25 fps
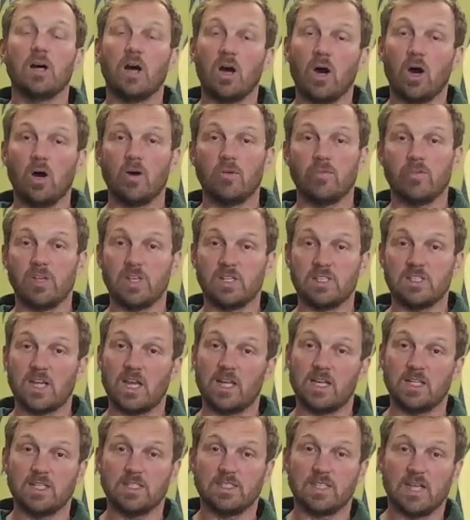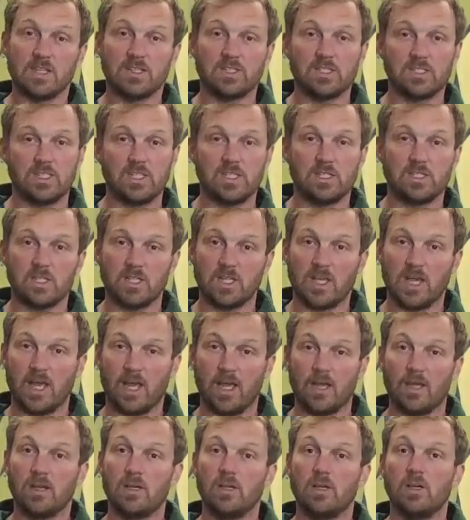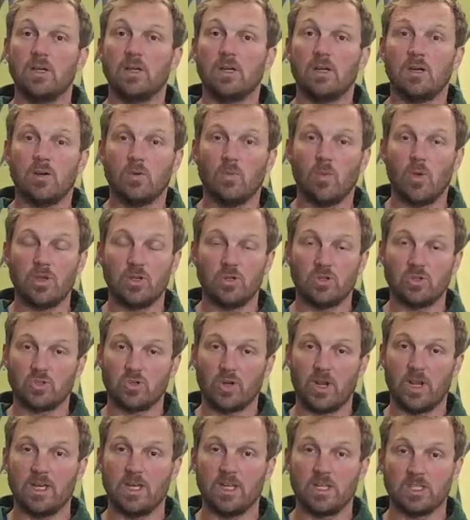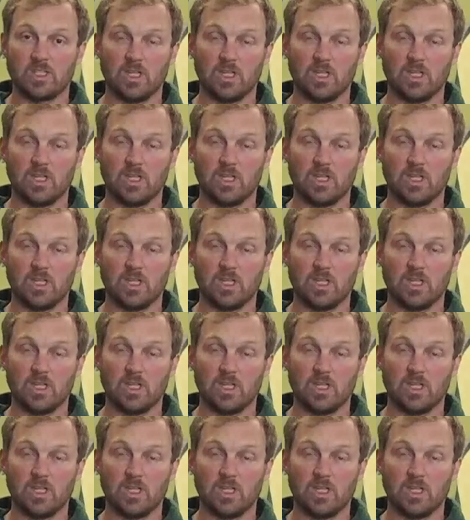of intent and intensity to that when you're training.